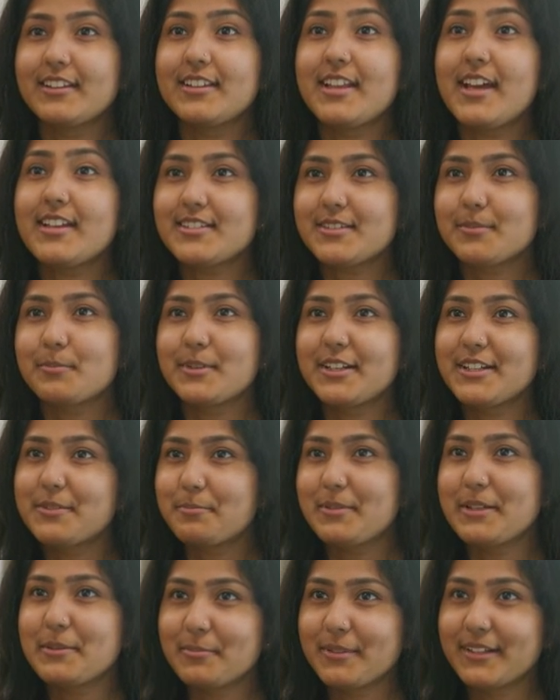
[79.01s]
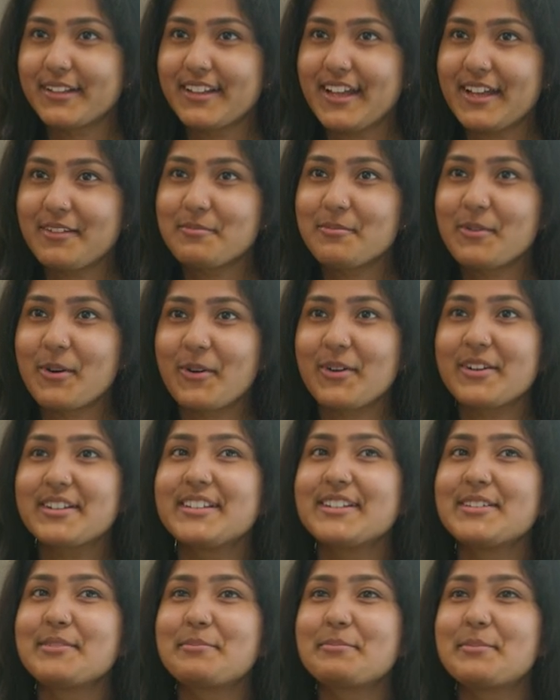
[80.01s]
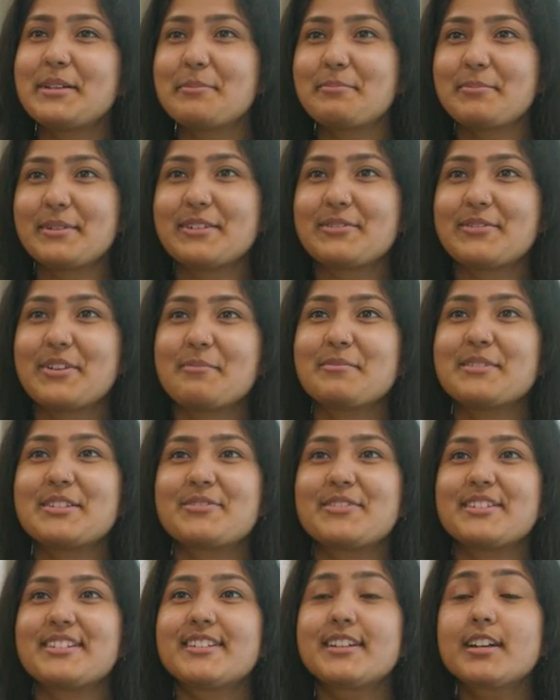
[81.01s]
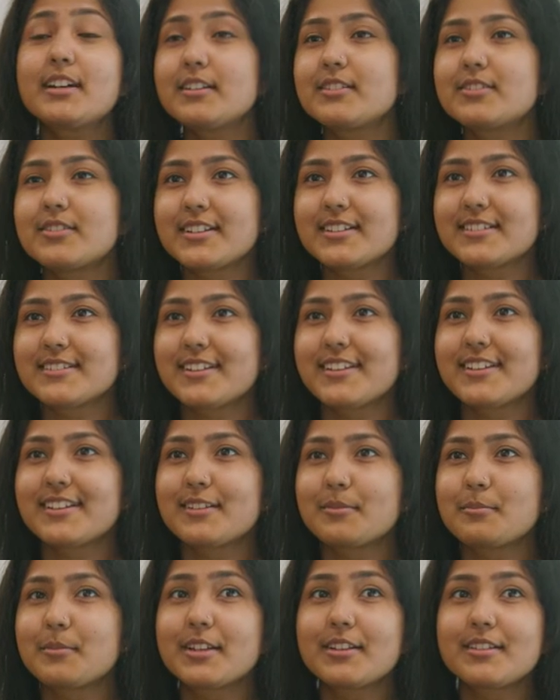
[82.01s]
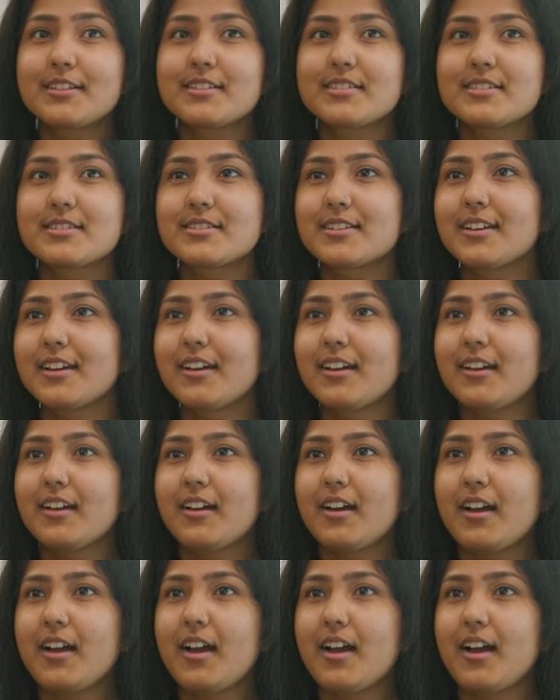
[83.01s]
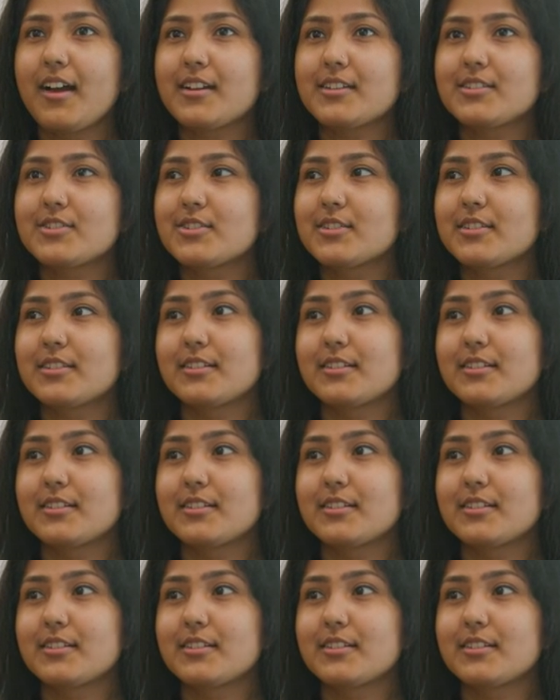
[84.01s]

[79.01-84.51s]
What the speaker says: less Brit people and more the people from different countries like Middle East and